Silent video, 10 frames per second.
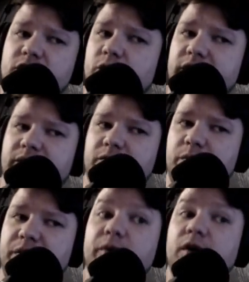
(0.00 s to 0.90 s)
when
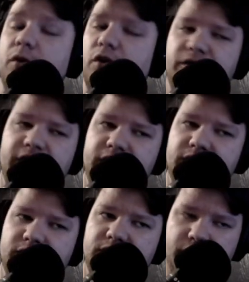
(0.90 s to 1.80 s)
when people are motivated
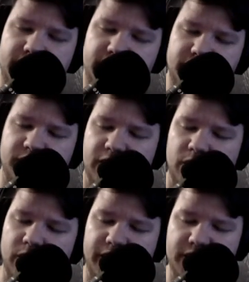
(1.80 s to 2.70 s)
to do things, no matter
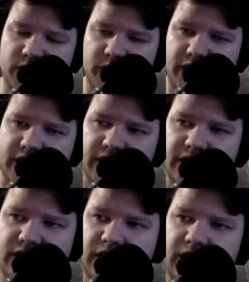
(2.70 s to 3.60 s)
what it is,
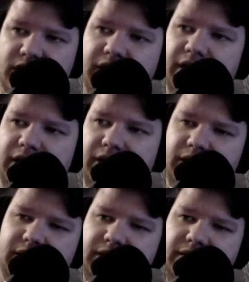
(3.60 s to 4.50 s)
because it
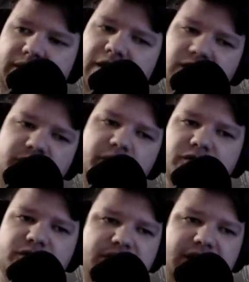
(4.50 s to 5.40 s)
lots of people
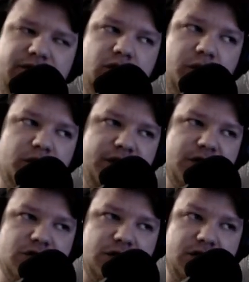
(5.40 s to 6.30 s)
just have no
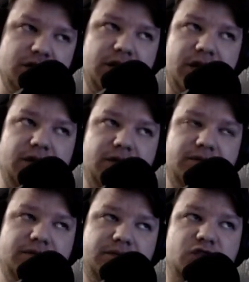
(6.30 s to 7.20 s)
motivation and, and
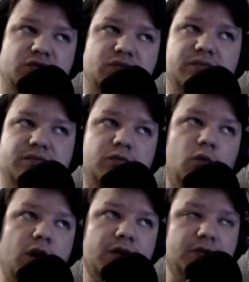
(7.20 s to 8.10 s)
just
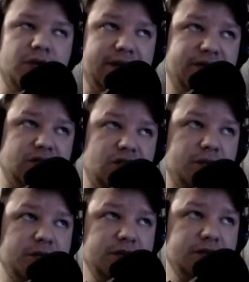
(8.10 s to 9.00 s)
walk their lives as
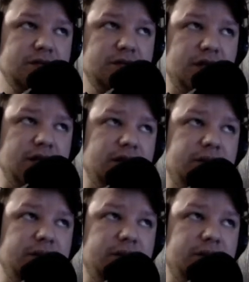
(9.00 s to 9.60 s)
zombies. Um,